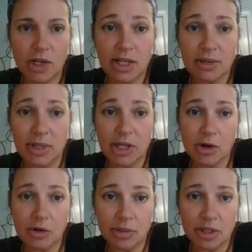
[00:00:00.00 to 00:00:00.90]
let me
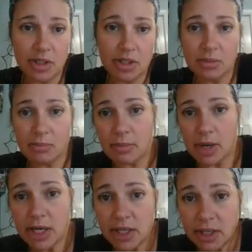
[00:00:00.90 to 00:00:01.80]
open
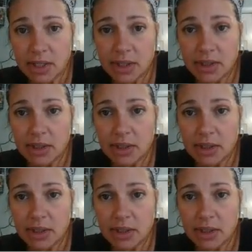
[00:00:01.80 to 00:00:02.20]
my